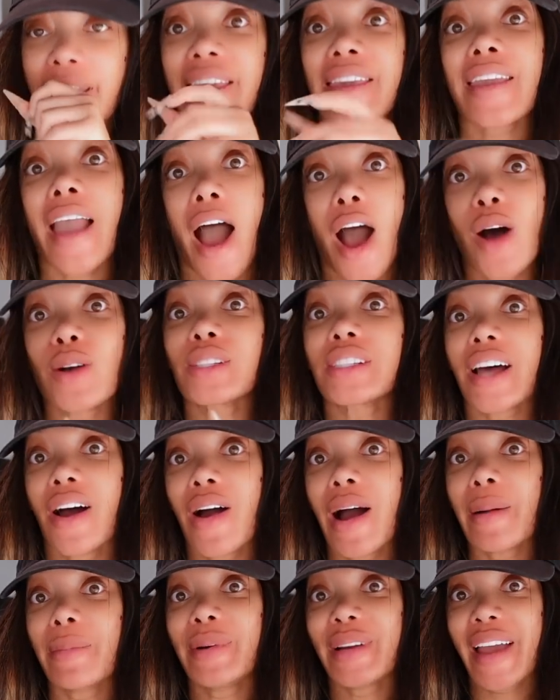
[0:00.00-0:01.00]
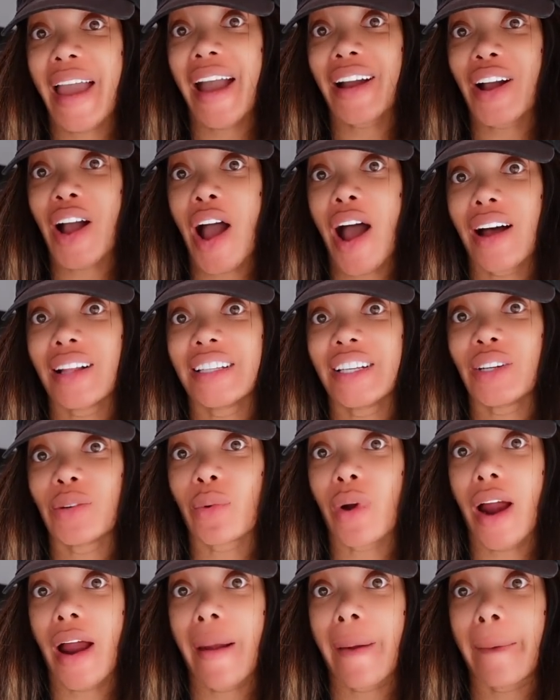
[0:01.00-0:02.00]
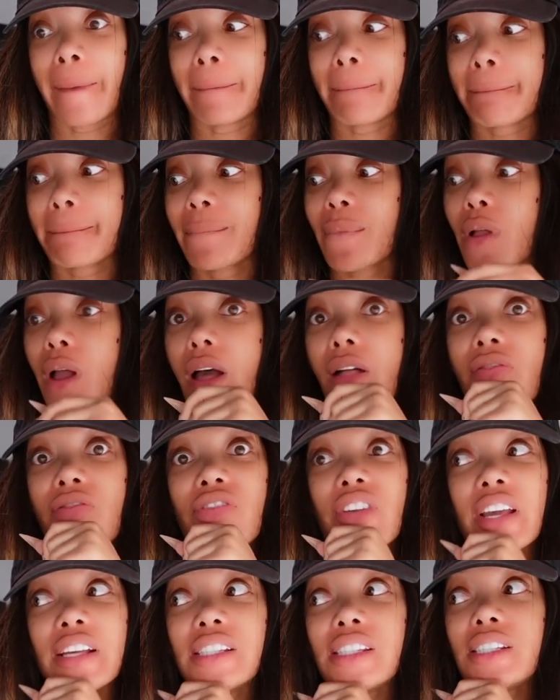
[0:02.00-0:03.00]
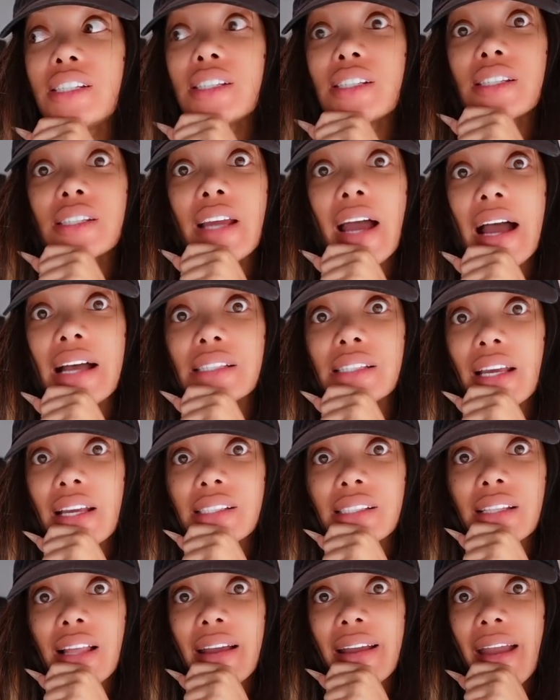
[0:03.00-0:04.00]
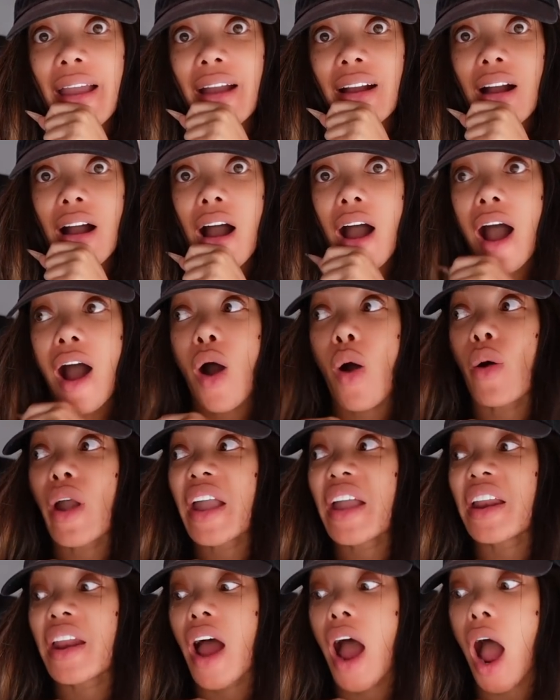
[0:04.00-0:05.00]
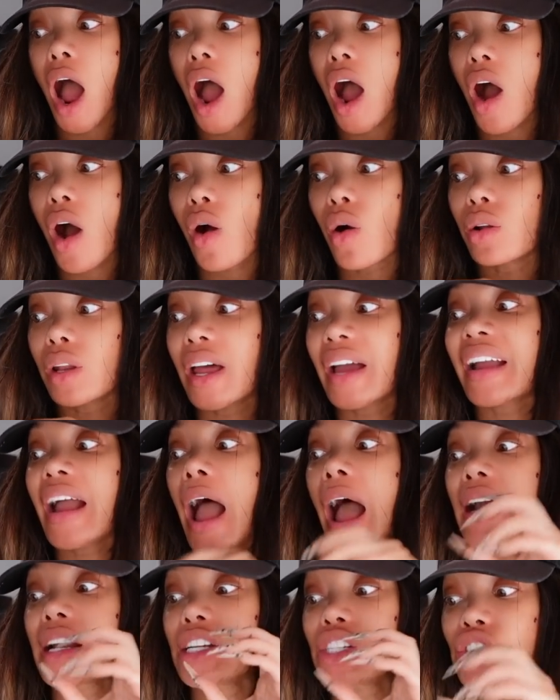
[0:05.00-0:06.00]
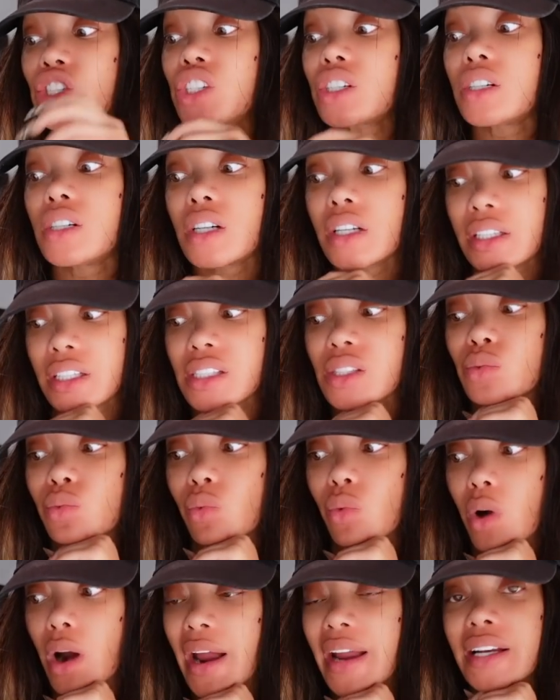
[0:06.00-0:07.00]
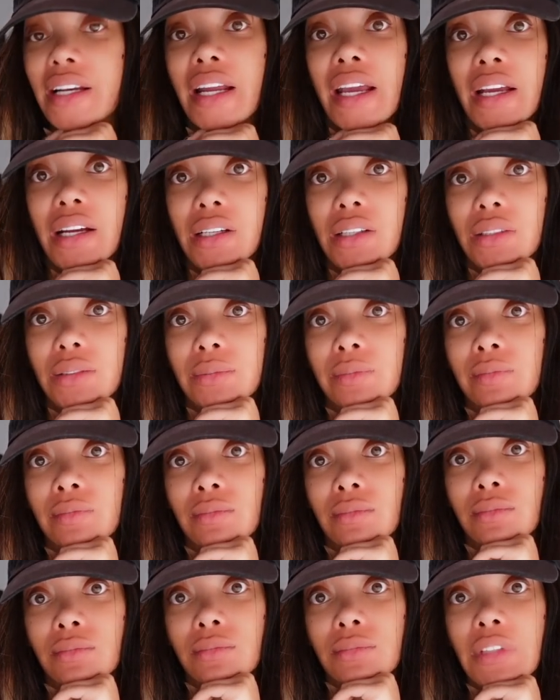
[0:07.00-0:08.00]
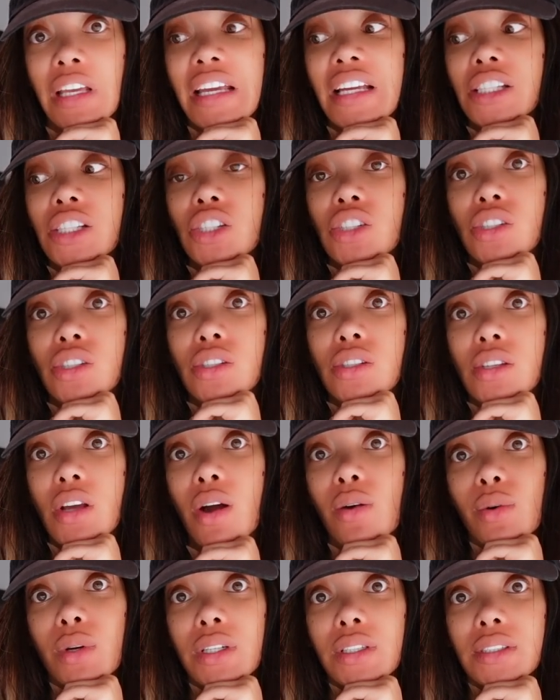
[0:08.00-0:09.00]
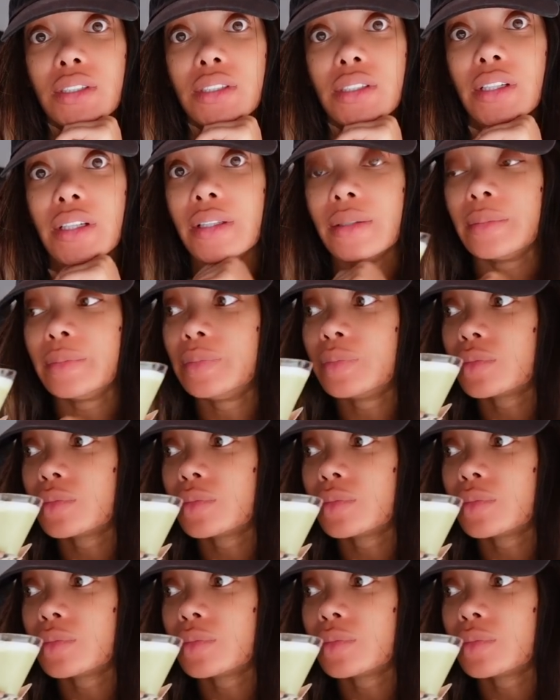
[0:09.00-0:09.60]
Y'all saw I put alcohol in it, right? This does not taste like alcohol at all. Like, I could chug this right now. It's so good.